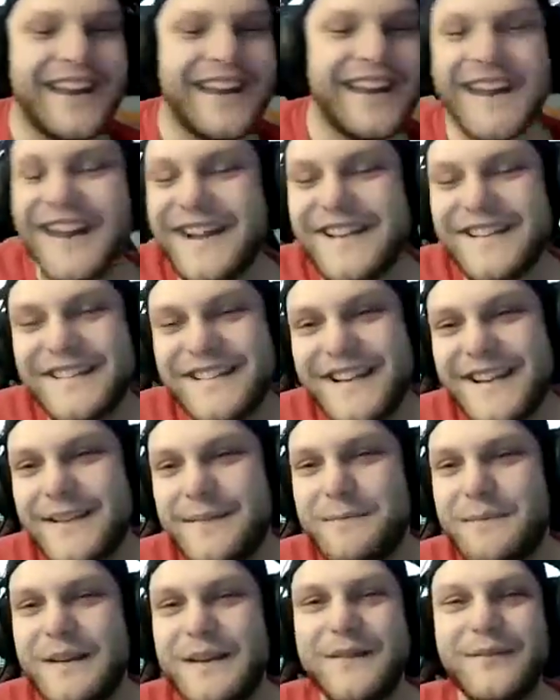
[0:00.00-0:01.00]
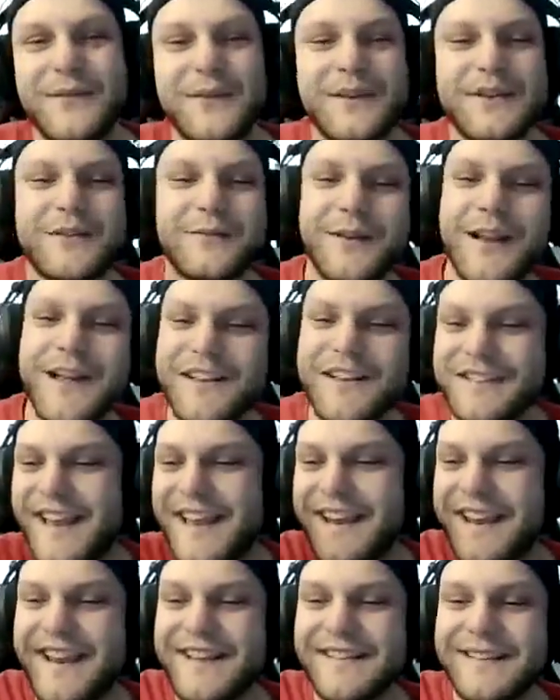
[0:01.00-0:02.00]
It's beautiful. And Darrell's
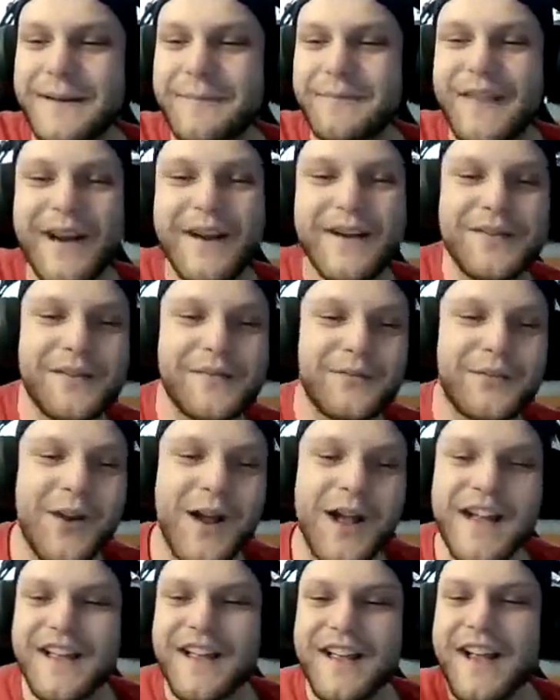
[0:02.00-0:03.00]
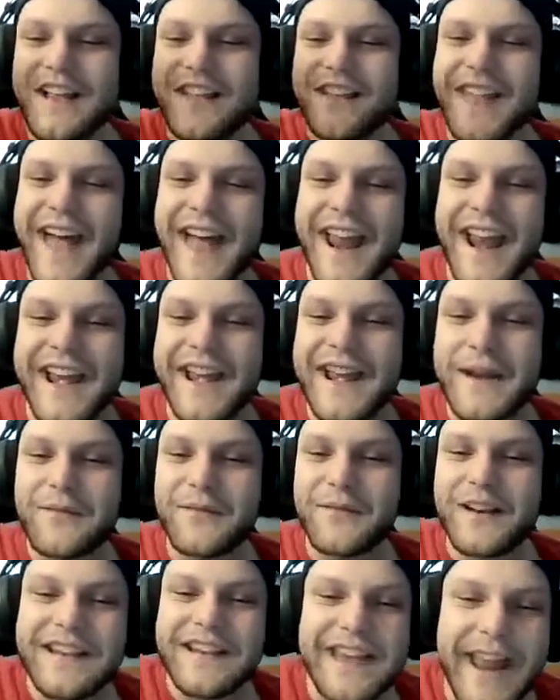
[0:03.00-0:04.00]
like, he's up there in the front. That ain't
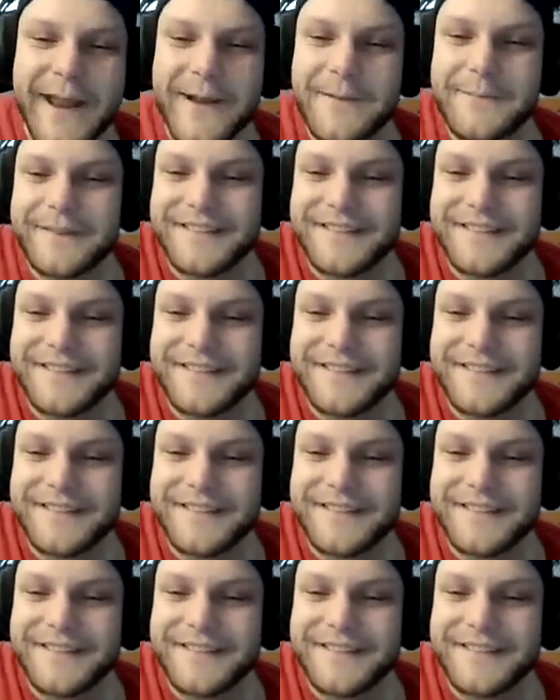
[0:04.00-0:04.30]
even a damn